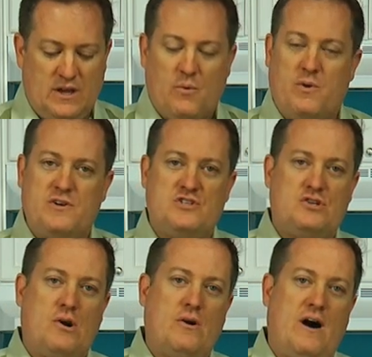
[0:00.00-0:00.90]
We're gonna
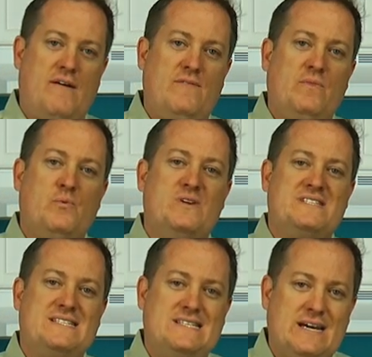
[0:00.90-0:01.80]
start off with
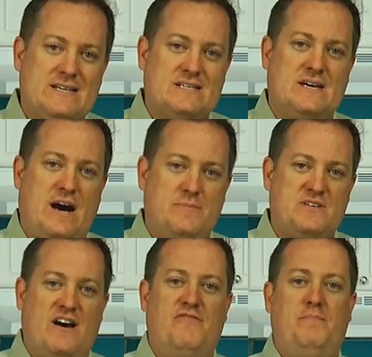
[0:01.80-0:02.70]
6 cups
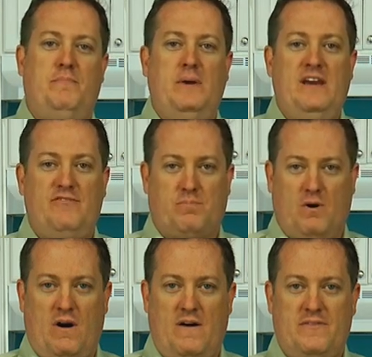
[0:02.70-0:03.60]
of beef
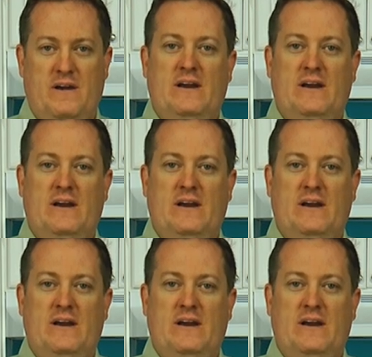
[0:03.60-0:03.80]
broth.